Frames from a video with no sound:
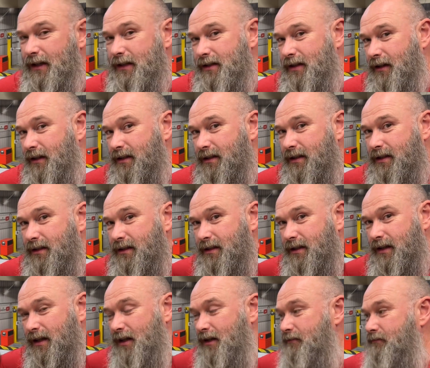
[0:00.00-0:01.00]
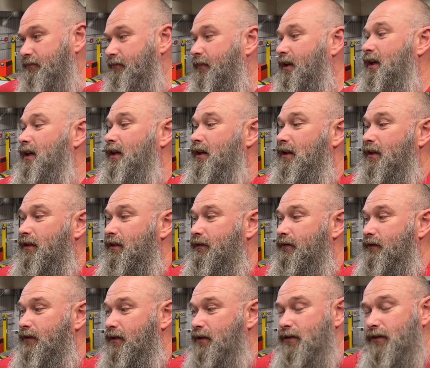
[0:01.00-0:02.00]
so this is
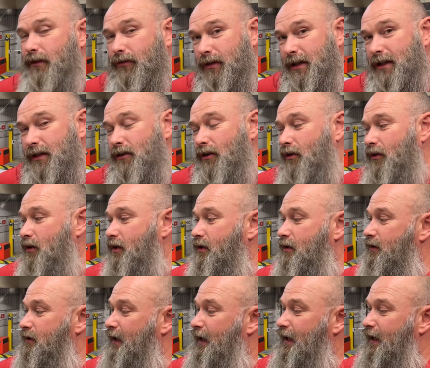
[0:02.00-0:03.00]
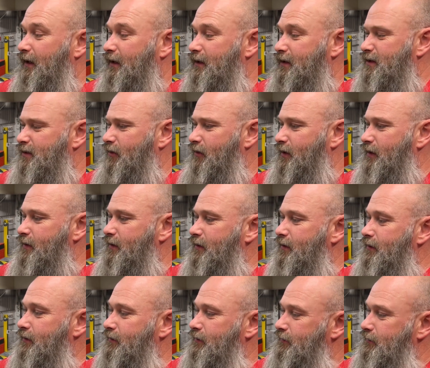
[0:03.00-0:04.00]
for thread lock, and it's like
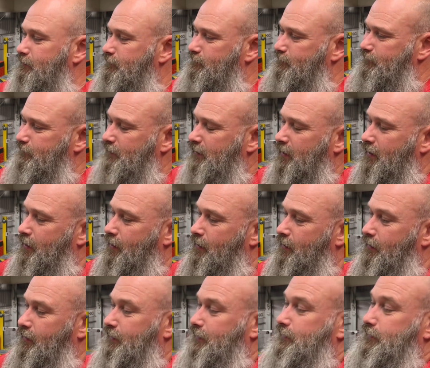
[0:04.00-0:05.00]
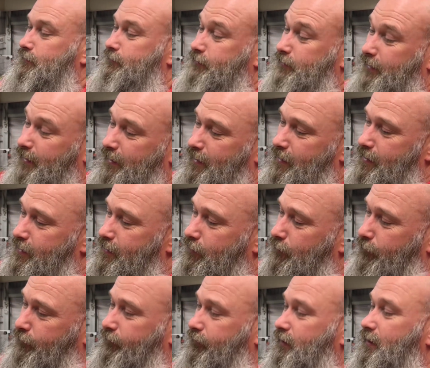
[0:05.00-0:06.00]
a, if I can get the lid
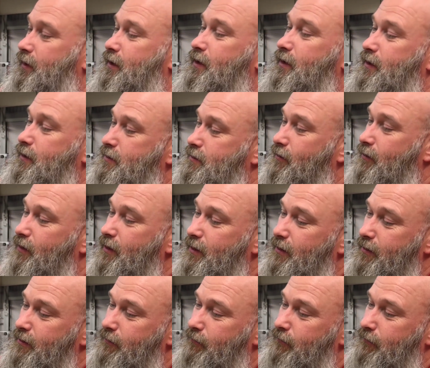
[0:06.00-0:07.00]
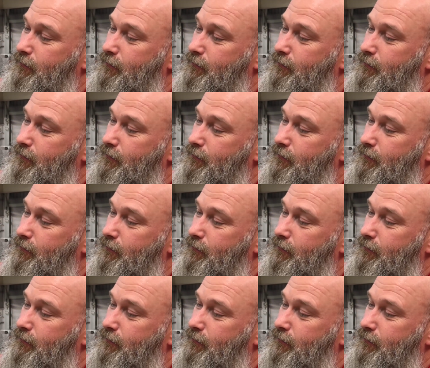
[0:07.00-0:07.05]
off, it's like a little